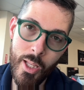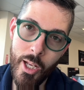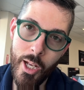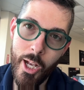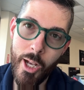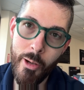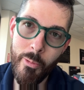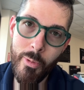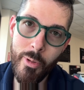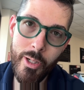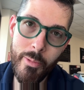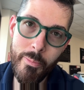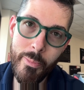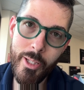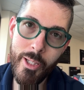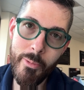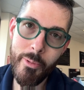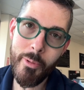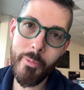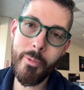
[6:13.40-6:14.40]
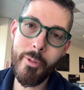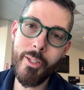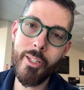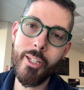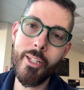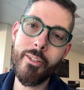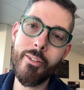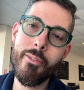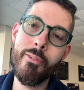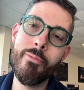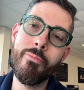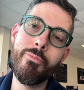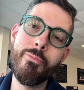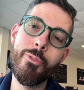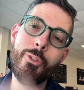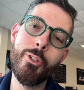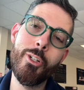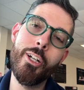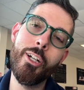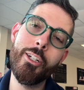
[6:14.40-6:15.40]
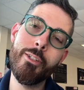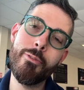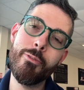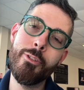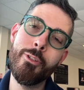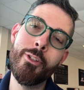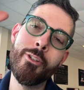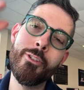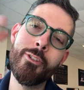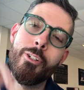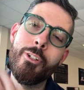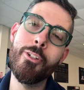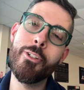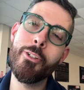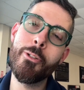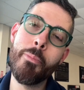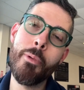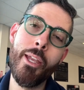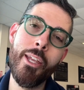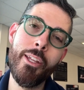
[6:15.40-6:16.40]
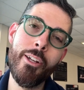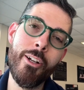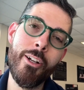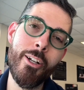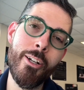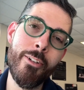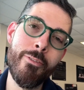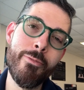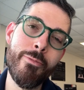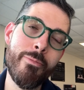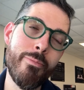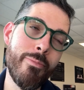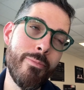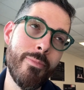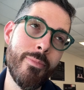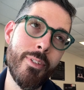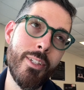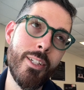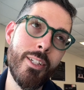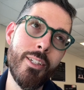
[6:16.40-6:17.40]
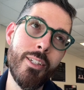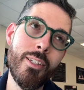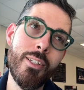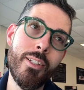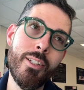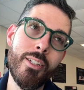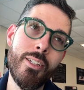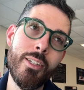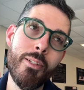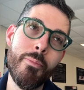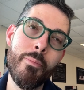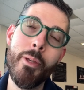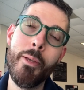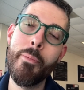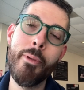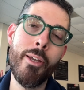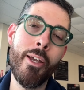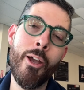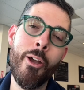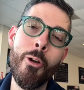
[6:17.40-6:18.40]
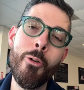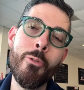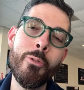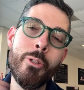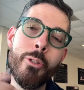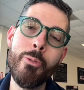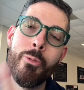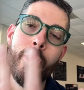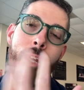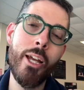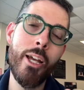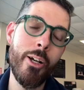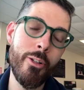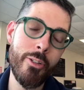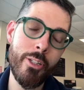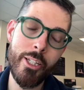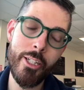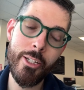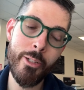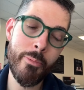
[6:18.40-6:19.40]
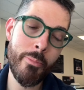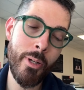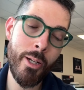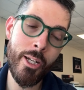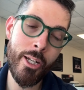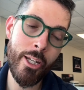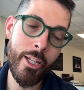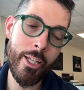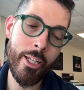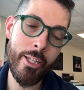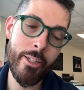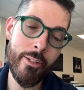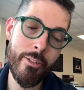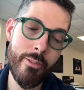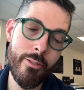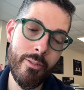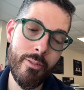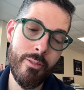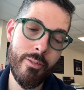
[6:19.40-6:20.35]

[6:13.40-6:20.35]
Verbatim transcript: I want to be able to be like, um, truck, girl, you're paid off. Baby, I own you now. Like, you're mine.